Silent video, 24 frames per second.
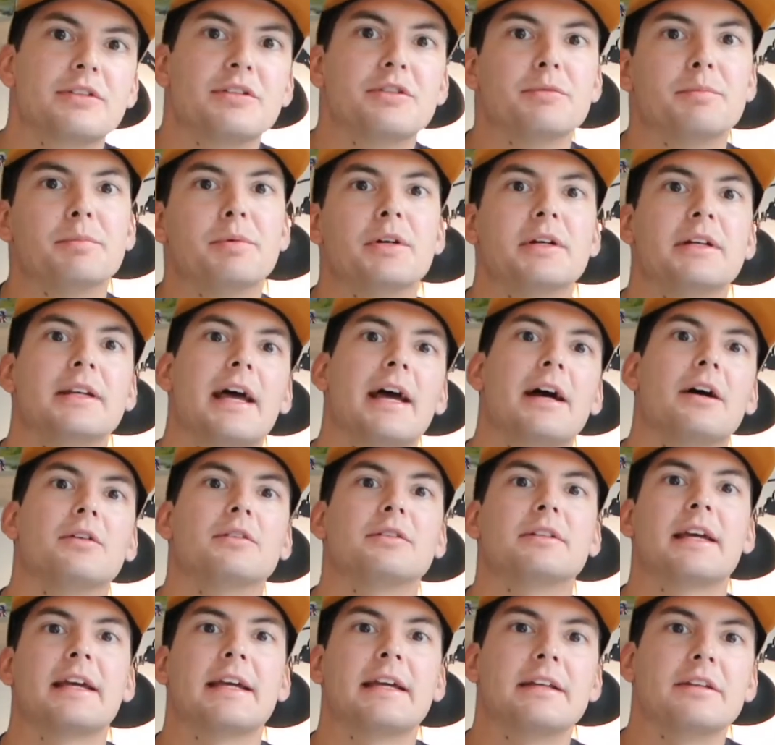put
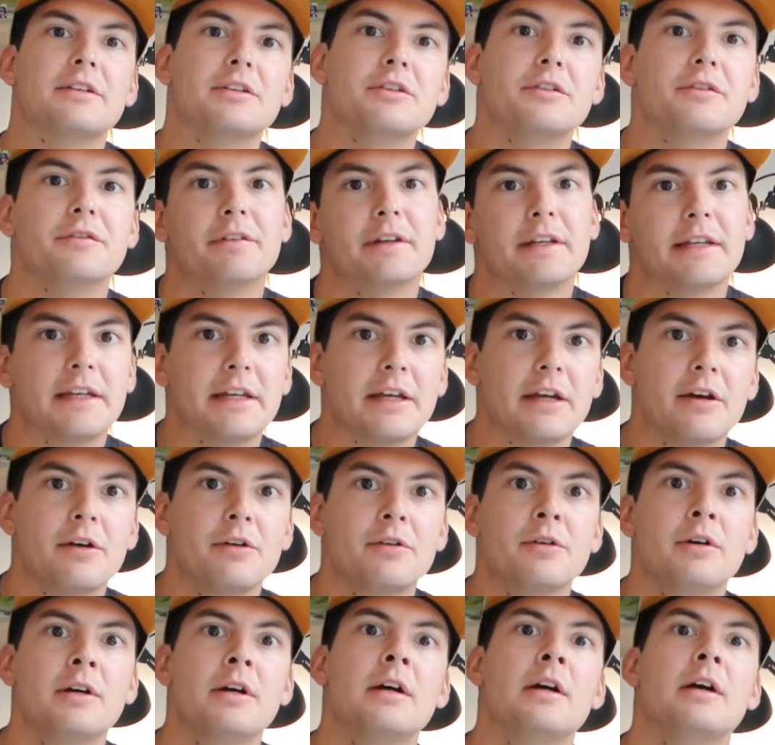out a new
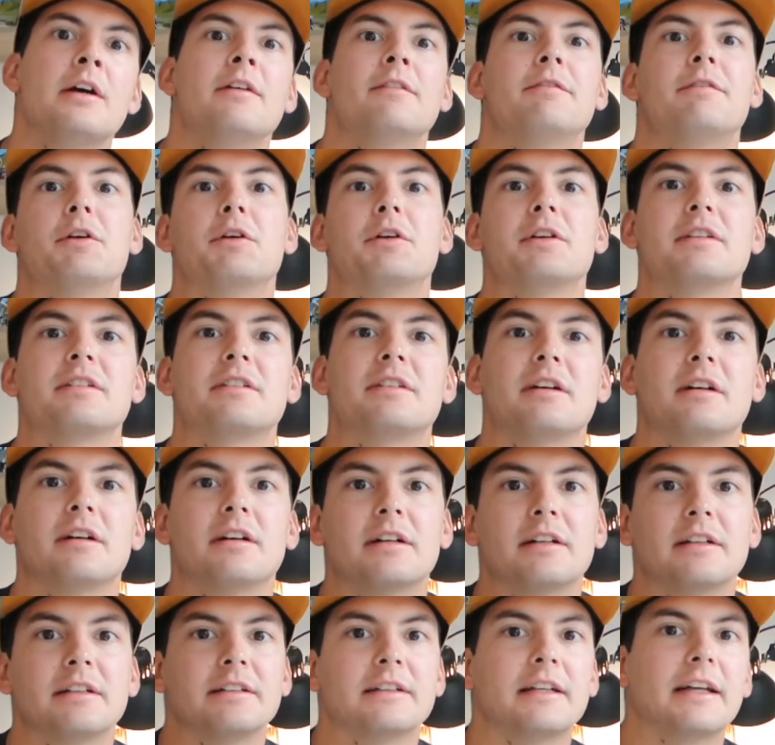video focused
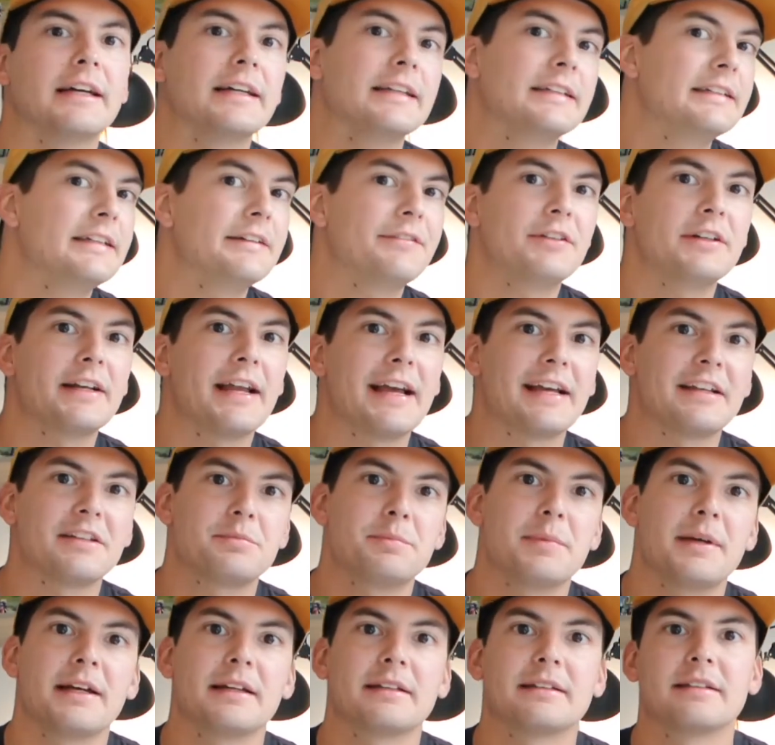on a different
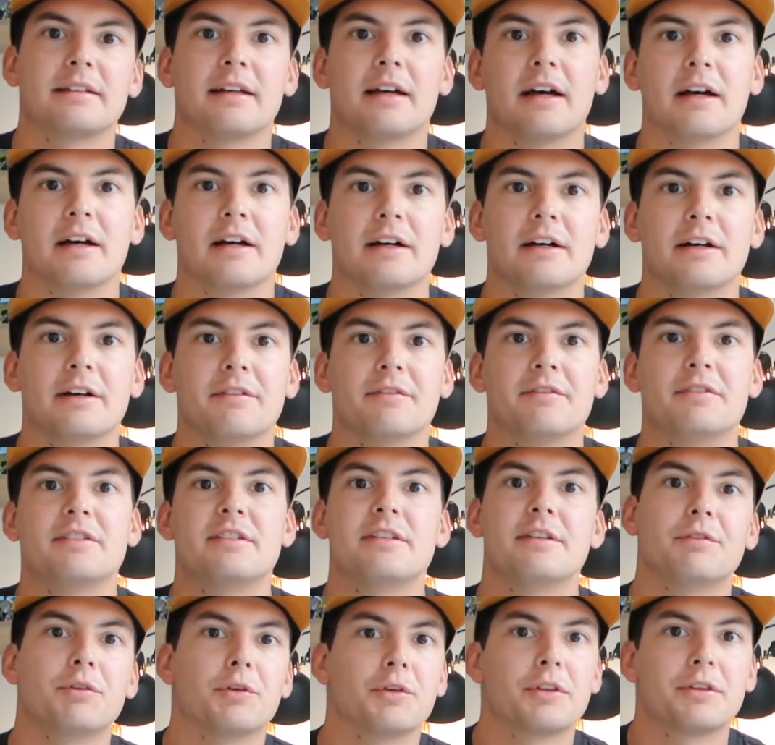aspect of
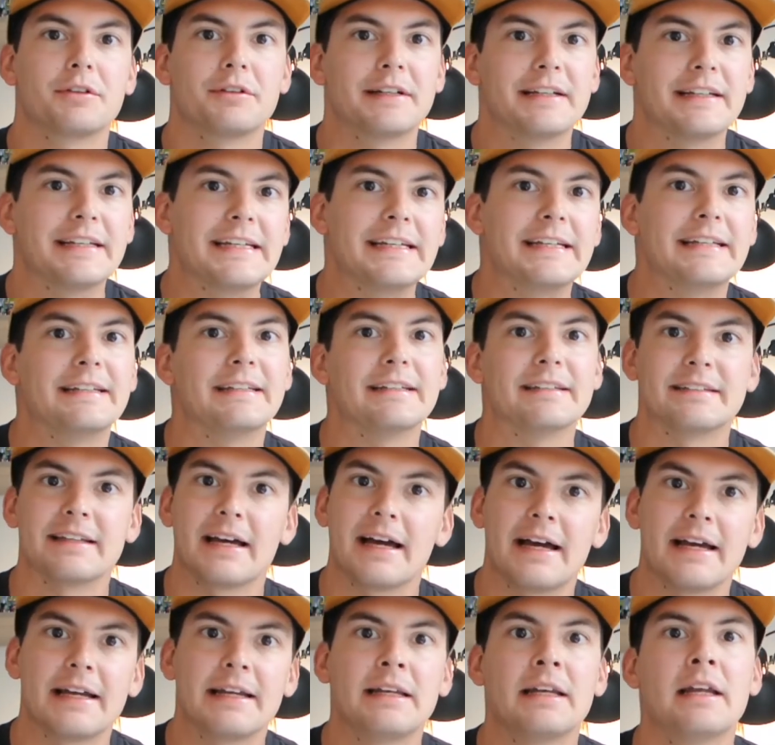Civil 3D
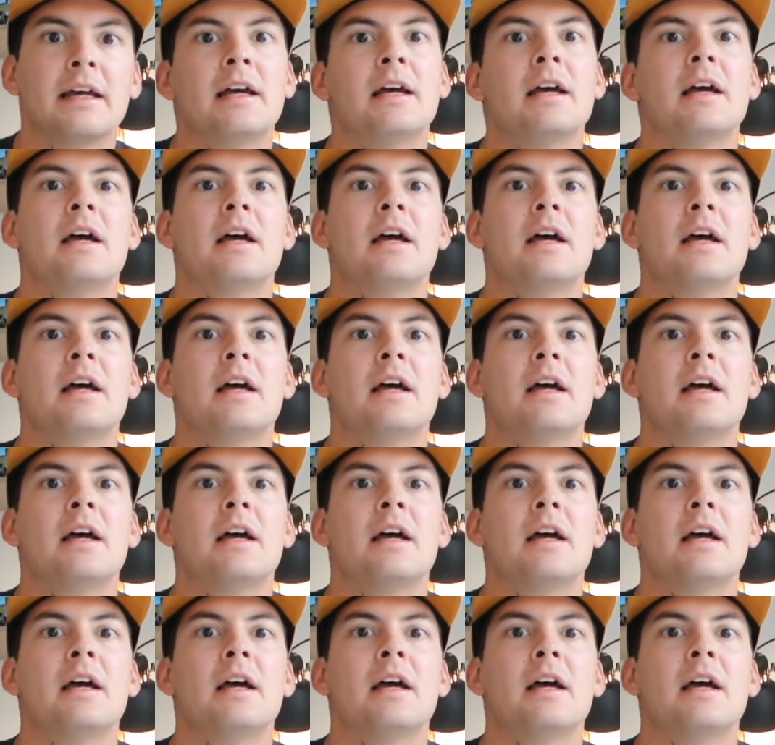design.